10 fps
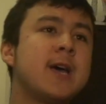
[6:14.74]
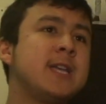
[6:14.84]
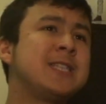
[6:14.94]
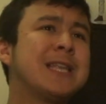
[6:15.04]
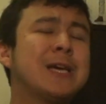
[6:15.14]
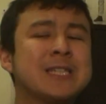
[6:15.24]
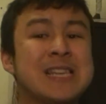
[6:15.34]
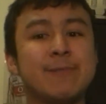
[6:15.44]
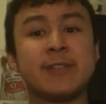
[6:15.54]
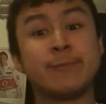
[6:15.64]
his last
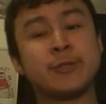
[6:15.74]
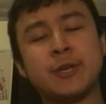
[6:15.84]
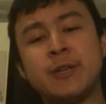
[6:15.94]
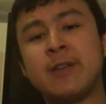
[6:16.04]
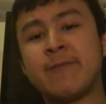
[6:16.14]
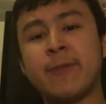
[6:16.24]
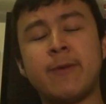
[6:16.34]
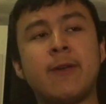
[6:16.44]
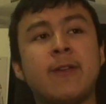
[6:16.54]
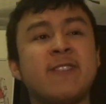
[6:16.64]
lap time was good enough
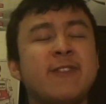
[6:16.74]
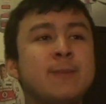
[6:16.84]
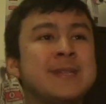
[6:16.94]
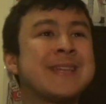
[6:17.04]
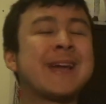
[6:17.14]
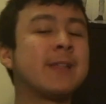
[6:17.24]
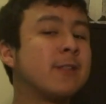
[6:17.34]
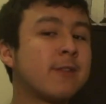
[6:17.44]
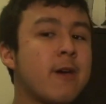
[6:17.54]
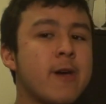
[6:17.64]
to still be second.
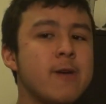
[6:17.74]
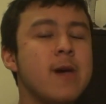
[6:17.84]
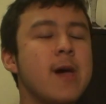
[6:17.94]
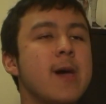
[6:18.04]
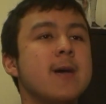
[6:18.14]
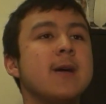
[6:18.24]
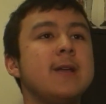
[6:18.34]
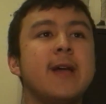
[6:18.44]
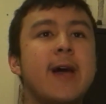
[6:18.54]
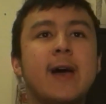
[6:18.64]
So
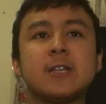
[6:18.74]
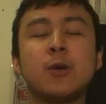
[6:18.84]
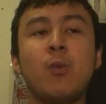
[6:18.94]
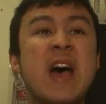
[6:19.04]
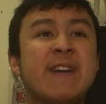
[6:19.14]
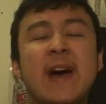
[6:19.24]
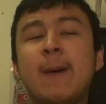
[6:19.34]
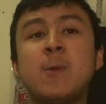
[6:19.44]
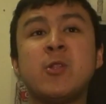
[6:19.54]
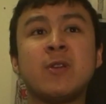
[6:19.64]
yeah, so whatever
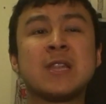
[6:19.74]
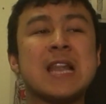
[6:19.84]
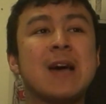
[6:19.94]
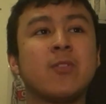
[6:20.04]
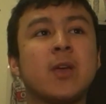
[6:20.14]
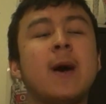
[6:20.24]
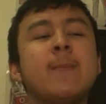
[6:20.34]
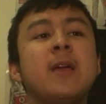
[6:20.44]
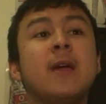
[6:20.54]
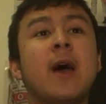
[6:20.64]
happened to his lap time,
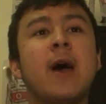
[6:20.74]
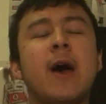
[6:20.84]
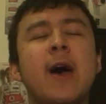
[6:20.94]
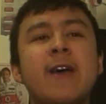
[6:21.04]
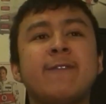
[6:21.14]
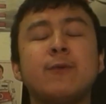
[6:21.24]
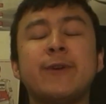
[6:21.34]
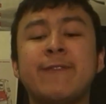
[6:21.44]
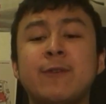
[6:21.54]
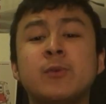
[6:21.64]

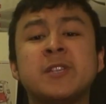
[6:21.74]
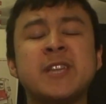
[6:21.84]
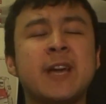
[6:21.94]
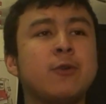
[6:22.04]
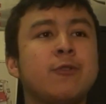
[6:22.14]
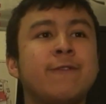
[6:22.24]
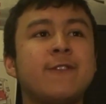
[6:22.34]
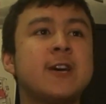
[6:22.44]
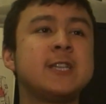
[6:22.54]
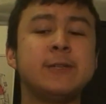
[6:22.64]
if it was second or
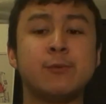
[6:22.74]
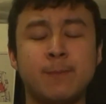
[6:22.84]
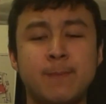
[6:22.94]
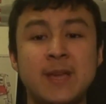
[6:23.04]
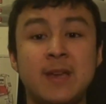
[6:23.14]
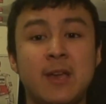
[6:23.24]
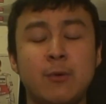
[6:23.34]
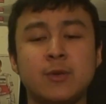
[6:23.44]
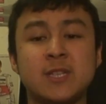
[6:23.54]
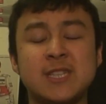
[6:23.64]
first, he
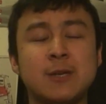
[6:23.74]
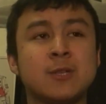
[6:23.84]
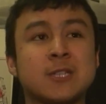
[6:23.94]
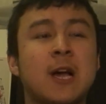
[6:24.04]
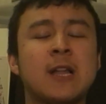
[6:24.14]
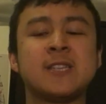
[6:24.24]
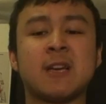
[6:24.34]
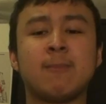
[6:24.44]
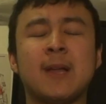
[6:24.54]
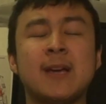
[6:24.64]
would still start in
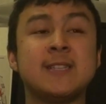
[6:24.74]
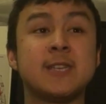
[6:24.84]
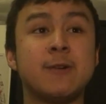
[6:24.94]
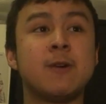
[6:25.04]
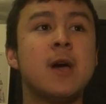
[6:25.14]
second place. So